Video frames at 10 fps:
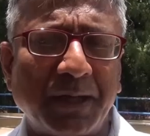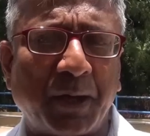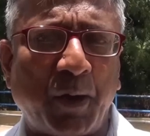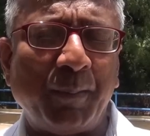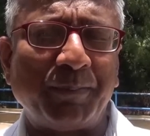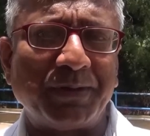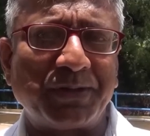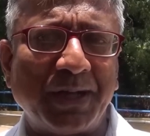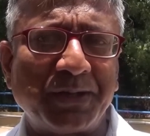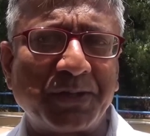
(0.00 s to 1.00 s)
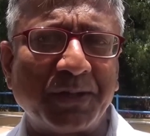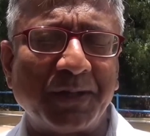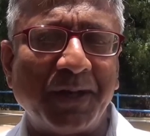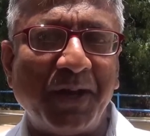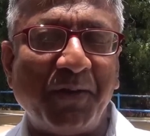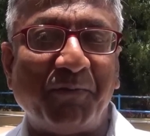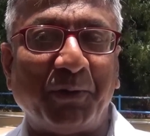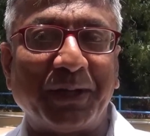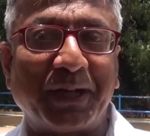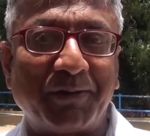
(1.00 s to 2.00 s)
a compensation
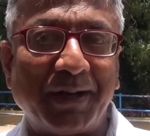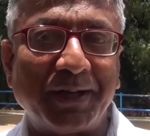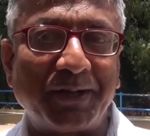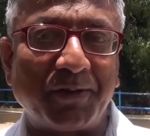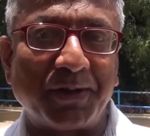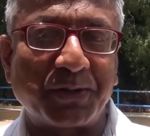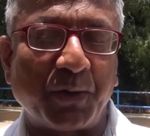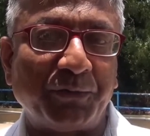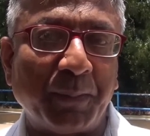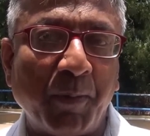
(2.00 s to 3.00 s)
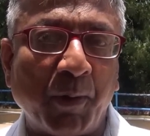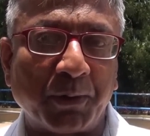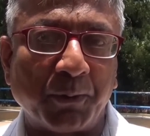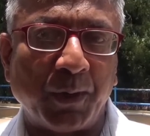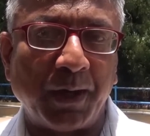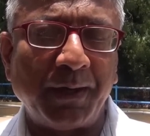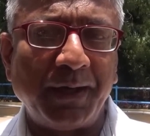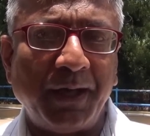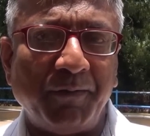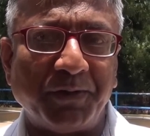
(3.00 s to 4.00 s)
for the credit risk of the borrower,
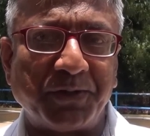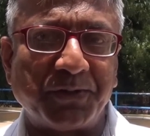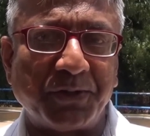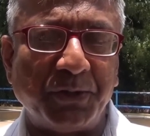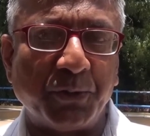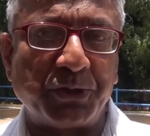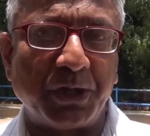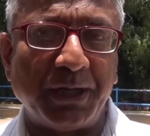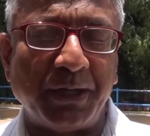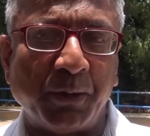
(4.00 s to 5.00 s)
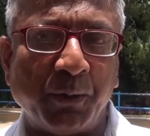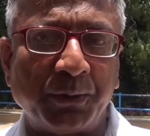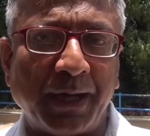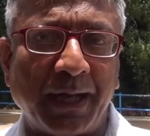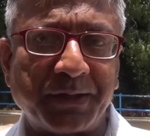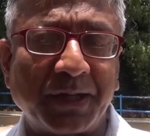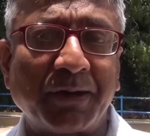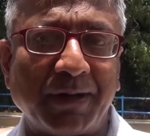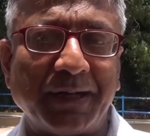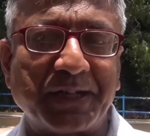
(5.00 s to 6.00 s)
which is usually known as a
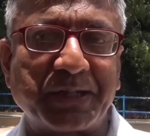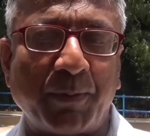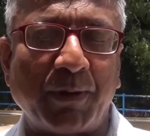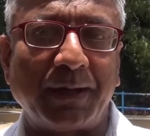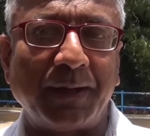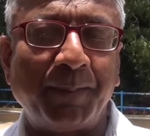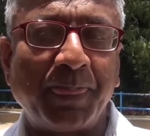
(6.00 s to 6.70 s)
credit spread.